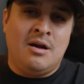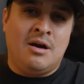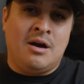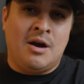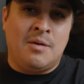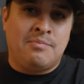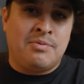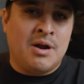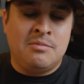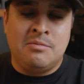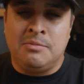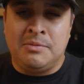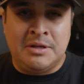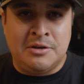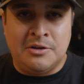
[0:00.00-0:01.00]
are
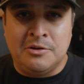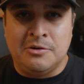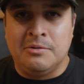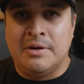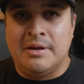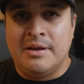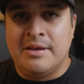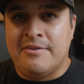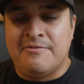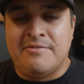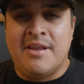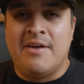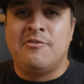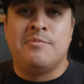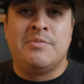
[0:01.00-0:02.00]
probably new and have
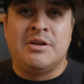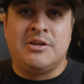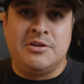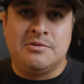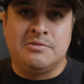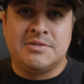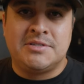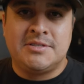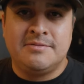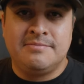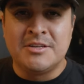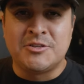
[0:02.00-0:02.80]
never been used.